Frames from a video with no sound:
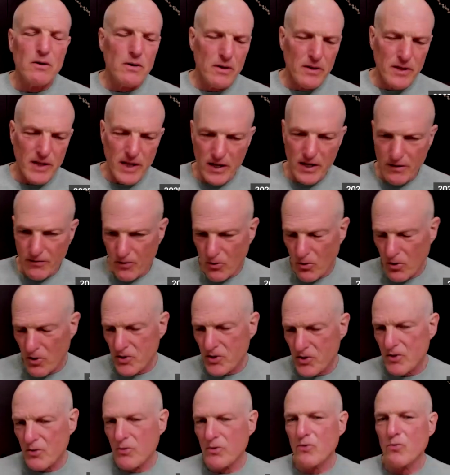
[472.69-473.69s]
And then, of
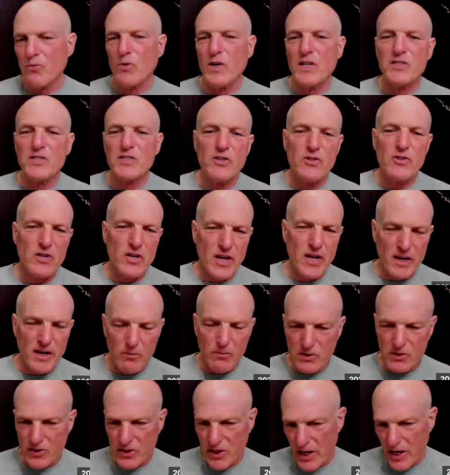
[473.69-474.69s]
course, the rest of the night
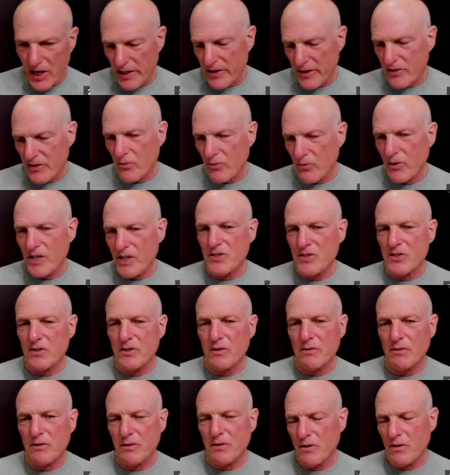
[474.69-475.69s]
was silent. The rest
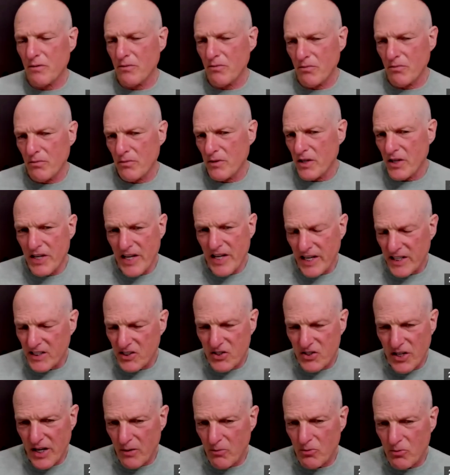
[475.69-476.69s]
of the
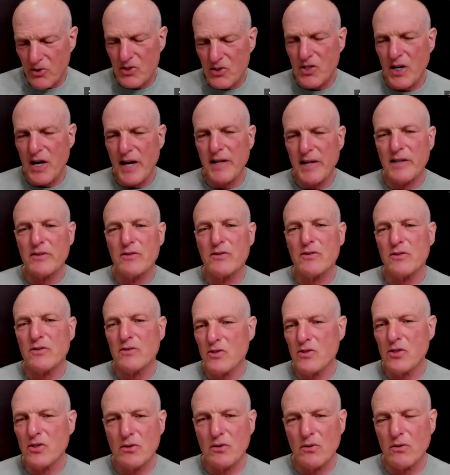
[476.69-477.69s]
next day was silent
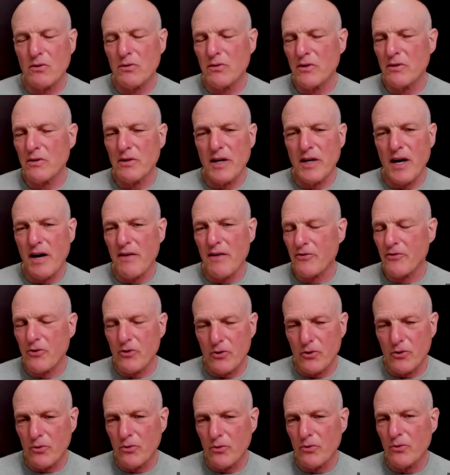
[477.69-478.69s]
until the
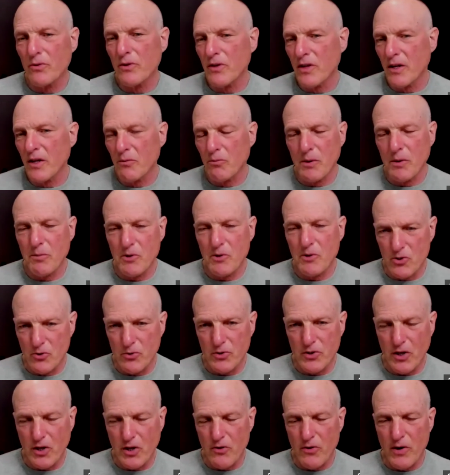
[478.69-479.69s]
afternoon, and then we would do
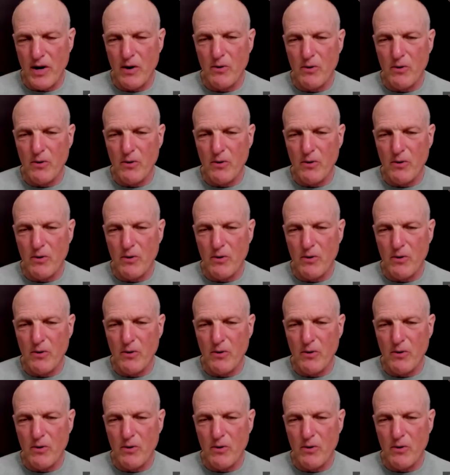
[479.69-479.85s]
another